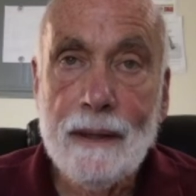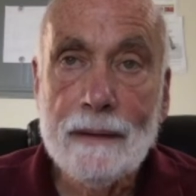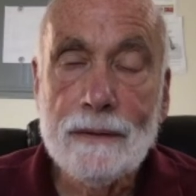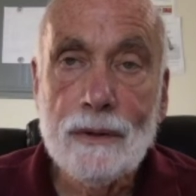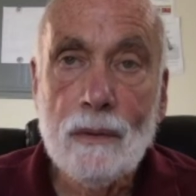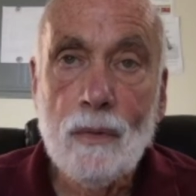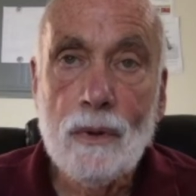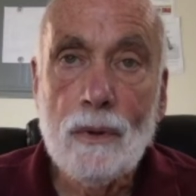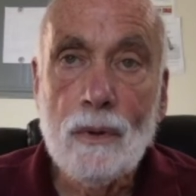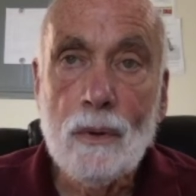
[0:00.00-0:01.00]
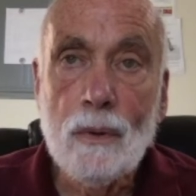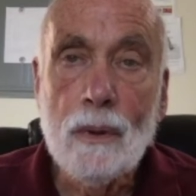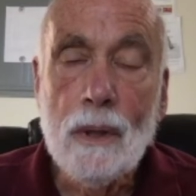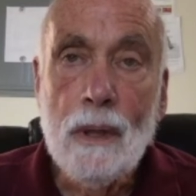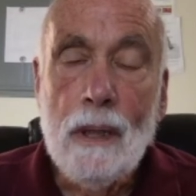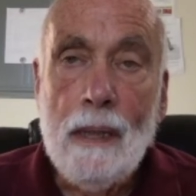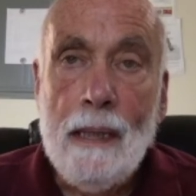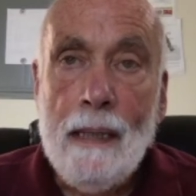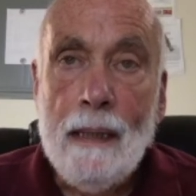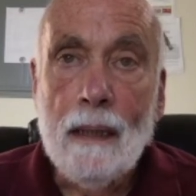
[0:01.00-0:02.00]
as someone who
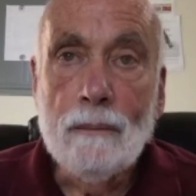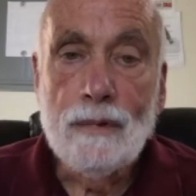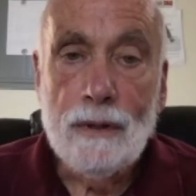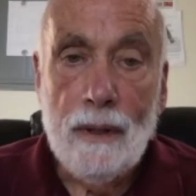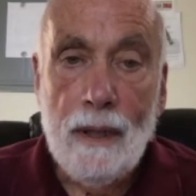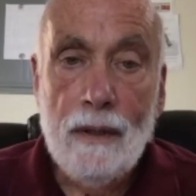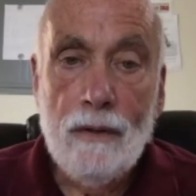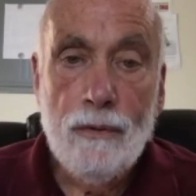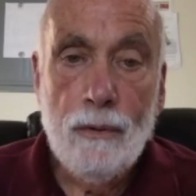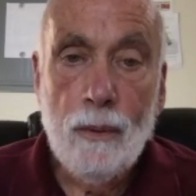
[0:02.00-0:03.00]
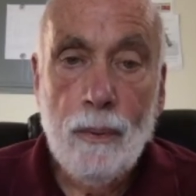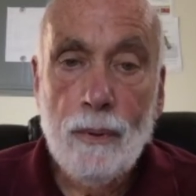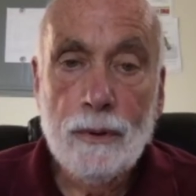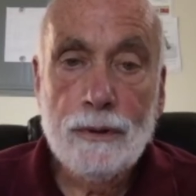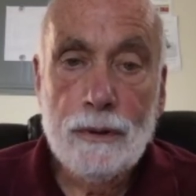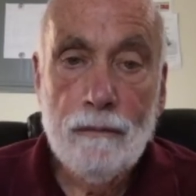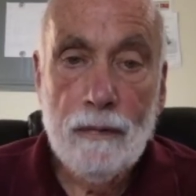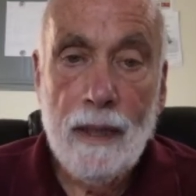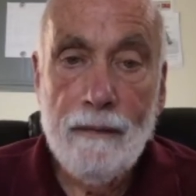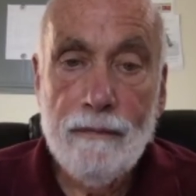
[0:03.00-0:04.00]
comes into a portion of
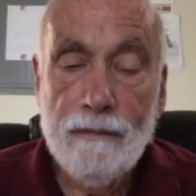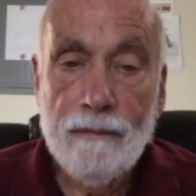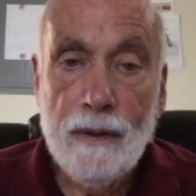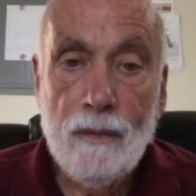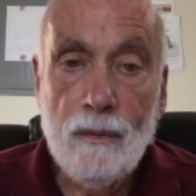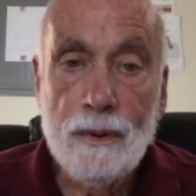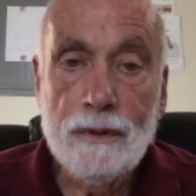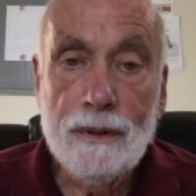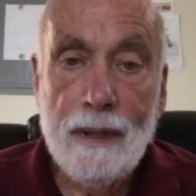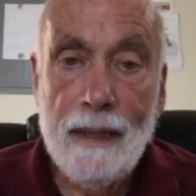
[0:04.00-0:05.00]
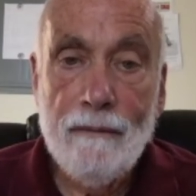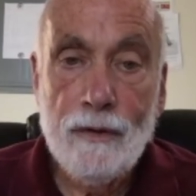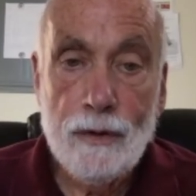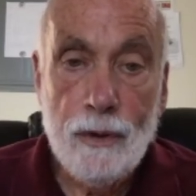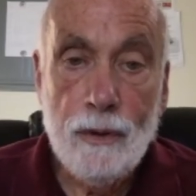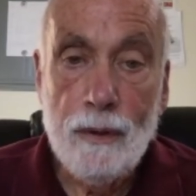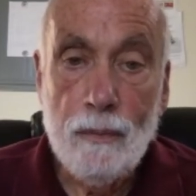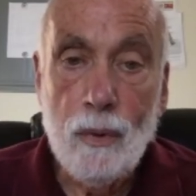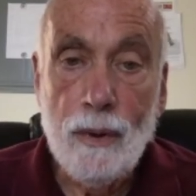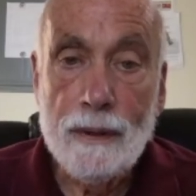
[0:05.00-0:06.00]
life in which they have a turning
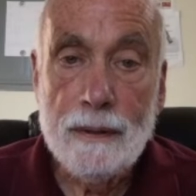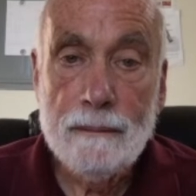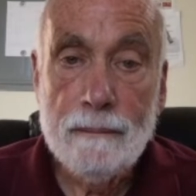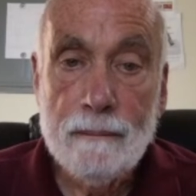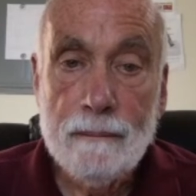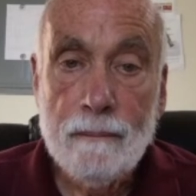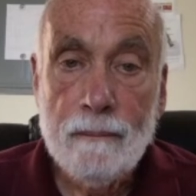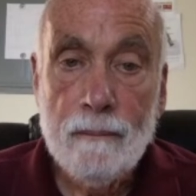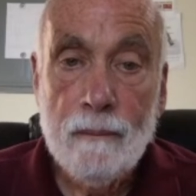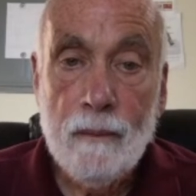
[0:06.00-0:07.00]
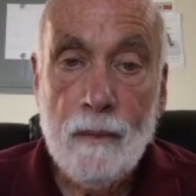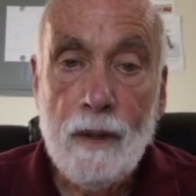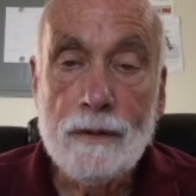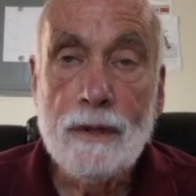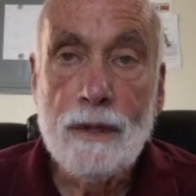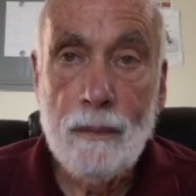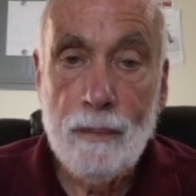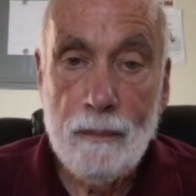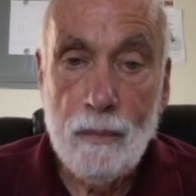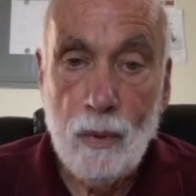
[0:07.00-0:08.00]
point. There's a
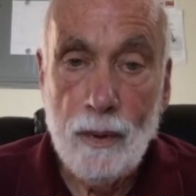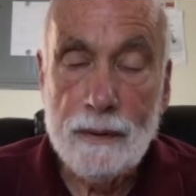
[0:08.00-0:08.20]
tipping point.